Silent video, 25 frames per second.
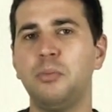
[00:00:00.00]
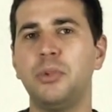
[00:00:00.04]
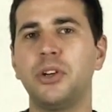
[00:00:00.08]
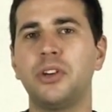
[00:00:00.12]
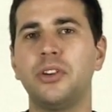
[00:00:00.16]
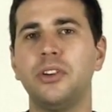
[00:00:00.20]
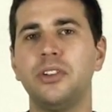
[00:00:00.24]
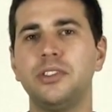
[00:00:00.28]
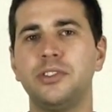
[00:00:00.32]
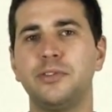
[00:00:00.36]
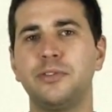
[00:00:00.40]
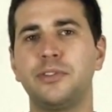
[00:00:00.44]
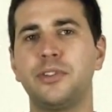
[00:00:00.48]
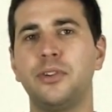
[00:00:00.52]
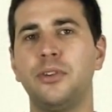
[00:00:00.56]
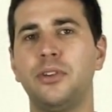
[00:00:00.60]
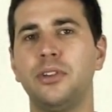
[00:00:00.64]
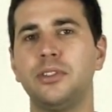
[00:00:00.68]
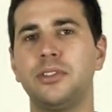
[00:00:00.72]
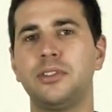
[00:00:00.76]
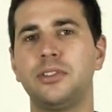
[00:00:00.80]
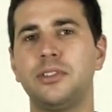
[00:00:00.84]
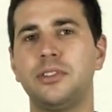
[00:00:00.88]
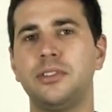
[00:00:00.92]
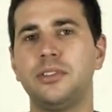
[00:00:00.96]
because of
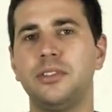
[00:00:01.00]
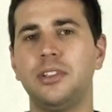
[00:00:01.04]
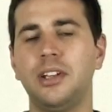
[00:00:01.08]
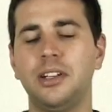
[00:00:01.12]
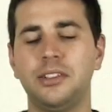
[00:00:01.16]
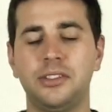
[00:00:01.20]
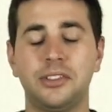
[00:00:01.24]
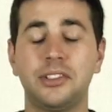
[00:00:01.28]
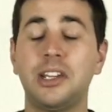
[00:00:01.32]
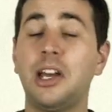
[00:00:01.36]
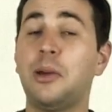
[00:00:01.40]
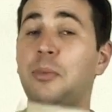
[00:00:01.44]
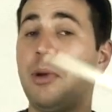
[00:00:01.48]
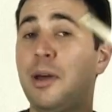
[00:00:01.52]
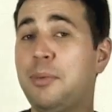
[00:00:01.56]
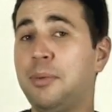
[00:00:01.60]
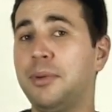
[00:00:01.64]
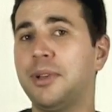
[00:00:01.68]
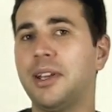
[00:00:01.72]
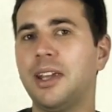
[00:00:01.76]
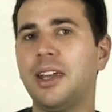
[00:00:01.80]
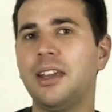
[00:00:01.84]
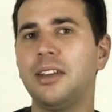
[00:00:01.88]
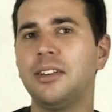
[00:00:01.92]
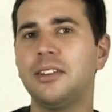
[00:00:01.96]
course, to come up
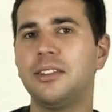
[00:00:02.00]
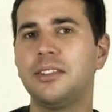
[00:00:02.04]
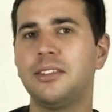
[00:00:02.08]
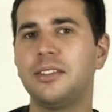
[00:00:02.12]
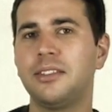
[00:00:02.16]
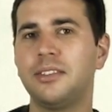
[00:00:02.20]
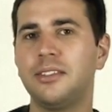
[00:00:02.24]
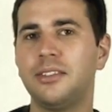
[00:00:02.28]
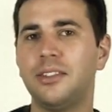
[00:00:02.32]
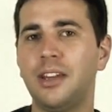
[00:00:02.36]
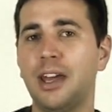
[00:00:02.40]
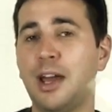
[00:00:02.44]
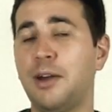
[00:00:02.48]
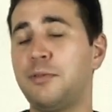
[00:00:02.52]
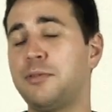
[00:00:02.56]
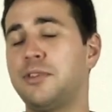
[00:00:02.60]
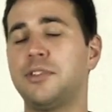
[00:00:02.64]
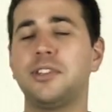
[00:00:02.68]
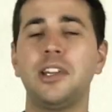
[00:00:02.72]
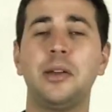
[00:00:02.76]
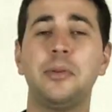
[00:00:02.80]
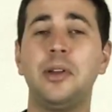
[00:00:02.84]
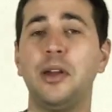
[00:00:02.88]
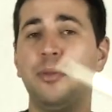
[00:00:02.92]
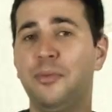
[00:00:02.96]
again, you have to
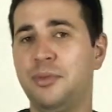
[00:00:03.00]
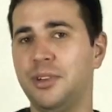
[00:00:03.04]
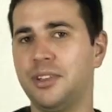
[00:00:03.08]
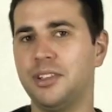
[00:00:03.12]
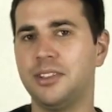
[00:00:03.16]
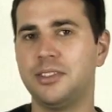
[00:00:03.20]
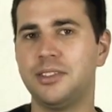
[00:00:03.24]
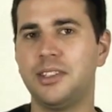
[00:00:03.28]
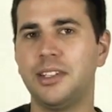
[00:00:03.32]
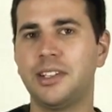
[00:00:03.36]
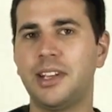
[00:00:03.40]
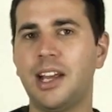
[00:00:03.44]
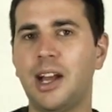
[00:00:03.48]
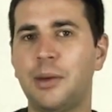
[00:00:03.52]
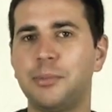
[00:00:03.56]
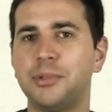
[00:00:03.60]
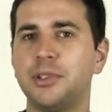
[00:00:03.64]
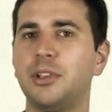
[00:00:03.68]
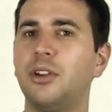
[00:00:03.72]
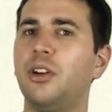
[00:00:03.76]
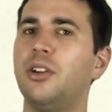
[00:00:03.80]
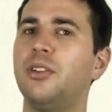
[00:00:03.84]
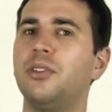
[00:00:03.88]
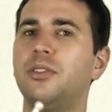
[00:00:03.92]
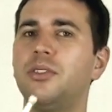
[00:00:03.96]
somehow bring the stick up.
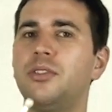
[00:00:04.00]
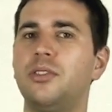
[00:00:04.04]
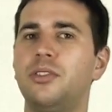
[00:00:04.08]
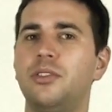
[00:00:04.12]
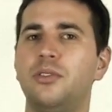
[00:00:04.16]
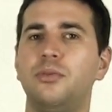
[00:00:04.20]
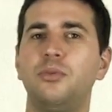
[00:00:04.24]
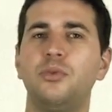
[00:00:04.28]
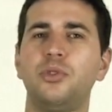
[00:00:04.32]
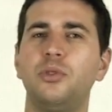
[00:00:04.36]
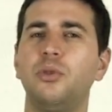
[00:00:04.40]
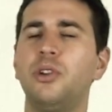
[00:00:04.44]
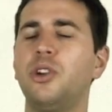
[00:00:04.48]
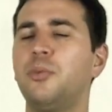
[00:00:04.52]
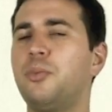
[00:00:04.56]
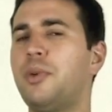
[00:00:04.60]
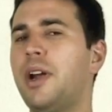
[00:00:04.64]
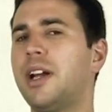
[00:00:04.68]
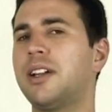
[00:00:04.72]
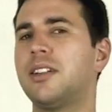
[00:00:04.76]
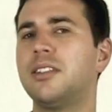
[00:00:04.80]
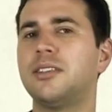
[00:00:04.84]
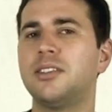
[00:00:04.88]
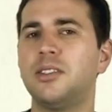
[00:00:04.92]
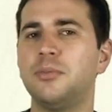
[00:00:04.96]
So you want to
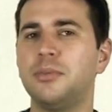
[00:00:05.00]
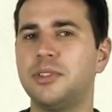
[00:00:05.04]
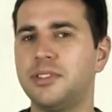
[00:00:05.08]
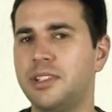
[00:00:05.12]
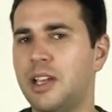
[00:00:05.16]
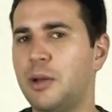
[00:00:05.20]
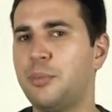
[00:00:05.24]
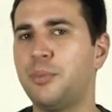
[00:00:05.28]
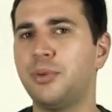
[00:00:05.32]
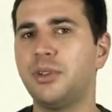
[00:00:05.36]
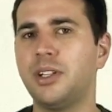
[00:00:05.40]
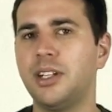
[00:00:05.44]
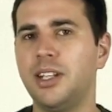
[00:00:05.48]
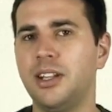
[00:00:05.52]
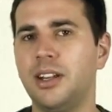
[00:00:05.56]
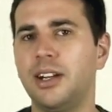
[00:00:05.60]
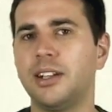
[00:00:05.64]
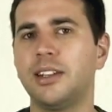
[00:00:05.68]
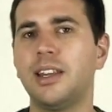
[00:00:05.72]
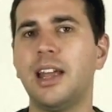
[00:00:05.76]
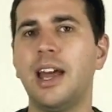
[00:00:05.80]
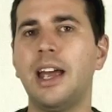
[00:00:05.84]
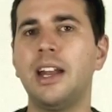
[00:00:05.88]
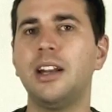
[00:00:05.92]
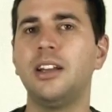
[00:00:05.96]
practice them separately
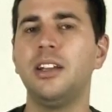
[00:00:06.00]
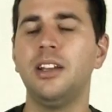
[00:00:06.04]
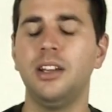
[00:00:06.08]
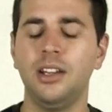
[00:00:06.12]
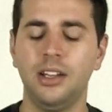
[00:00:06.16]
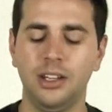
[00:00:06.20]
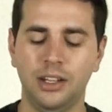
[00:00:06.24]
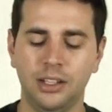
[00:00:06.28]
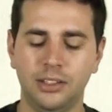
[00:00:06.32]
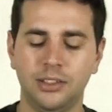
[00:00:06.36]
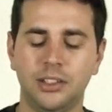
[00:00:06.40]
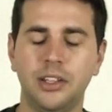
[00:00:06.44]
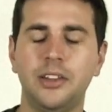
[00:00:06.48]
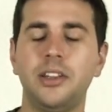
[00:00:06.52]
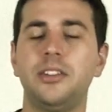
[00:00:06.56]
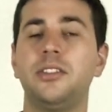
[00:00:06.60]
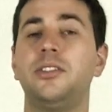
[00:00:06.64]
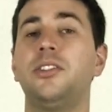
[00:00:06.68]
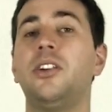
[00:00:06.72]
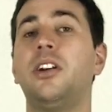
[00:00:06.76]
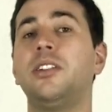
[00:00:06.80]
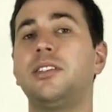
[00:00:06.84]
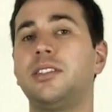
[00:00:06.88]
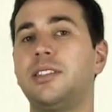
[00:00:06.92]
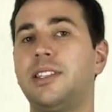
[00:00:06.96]
like that, so
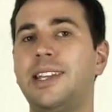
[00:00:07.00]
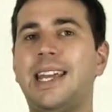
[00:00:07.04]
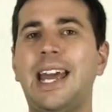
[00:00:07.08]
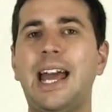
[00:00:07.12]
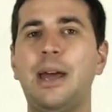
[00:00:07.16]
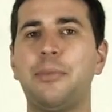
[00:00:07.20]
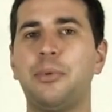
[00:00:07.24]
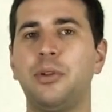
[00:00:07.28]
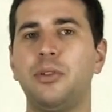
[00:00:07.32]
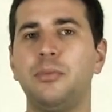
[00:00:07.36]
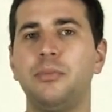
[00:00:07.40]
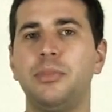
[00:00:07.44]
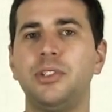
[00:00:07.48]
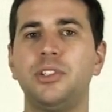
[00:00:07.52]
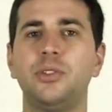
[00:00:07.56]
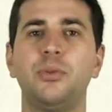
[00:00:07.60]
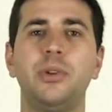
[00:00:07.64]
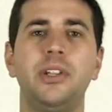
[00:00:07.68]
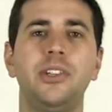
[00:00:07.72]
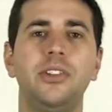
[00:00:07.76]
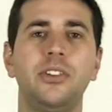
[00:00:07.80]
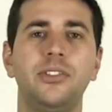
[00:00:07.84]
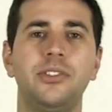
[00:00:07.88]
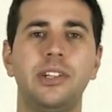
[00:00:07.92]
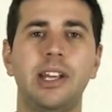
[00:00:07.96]
there's a nice gap
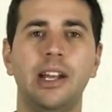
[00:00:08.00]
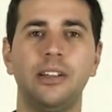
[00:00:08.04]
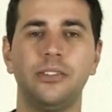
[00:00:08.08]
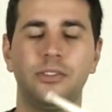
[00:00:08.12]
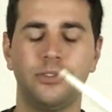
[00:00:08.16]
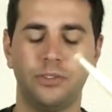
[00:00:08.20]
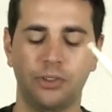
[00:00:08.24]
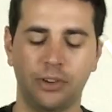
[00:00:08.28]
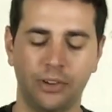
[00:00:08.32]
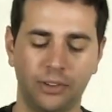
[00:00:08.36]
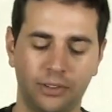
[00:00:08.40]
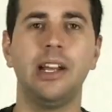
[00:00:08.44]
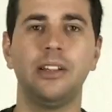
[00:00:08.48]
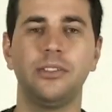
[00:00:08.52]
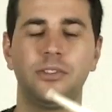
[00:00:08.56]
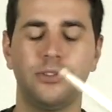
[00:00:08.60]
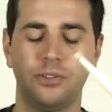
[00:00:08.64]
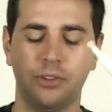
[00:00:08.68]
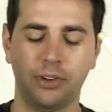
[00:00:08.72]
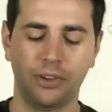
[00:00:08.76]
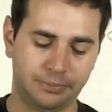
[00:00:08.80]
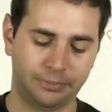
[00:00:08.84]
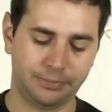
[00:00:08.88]
between your downstrokes.